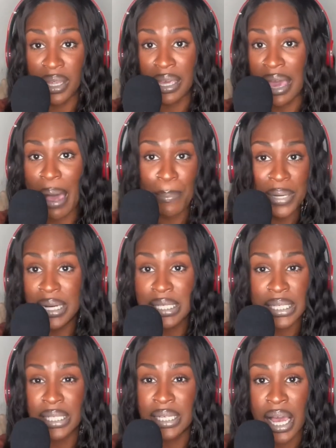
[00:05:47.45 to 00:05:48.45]
Happiness is
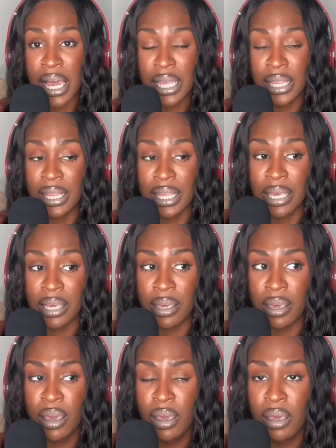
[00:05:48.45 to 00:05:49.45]
not in the
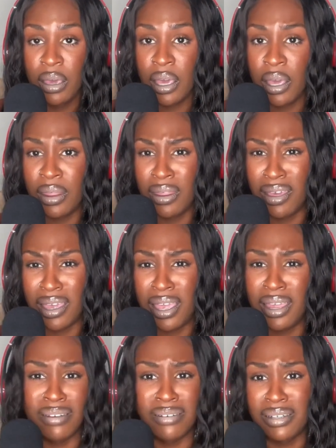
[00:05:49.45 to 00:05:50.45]

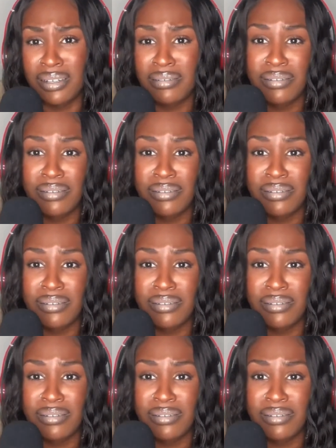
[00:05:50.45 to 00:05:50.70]
end